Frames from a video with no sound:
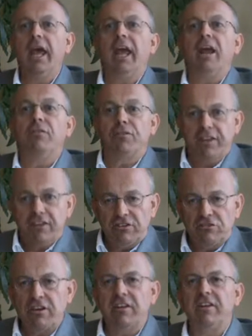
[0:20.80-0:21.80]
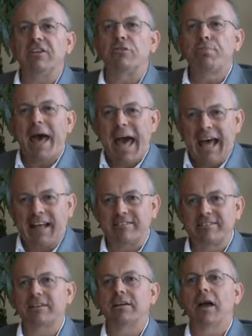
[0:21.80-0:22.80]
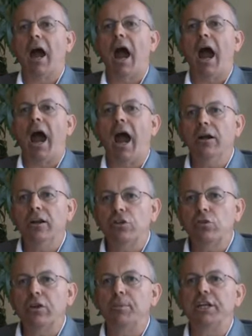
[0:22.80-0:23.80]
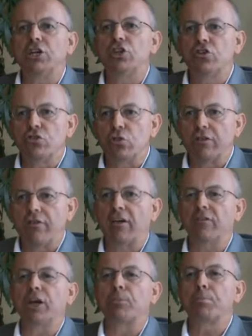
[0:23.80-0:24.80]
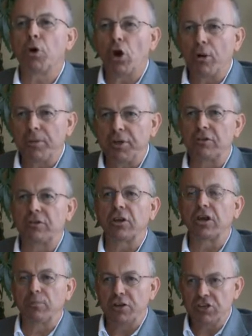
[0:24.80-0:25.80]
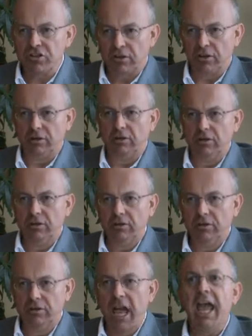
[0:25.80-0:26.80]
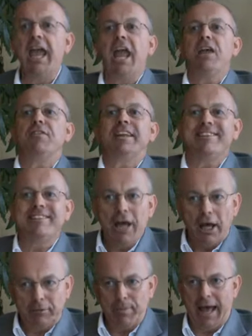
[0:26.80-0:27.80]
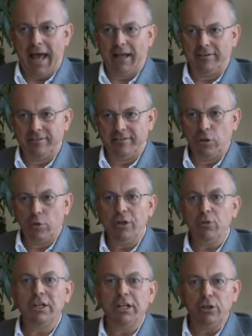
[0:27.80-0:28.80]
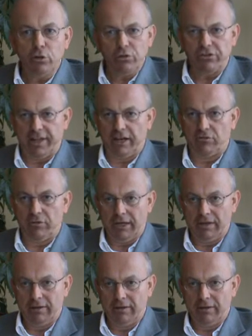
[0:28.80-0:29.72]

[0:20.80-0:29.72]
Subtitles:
If this treaty is passed, Ireland will be assured of having a permanent commissioner. If it is not passed, we will lose that right.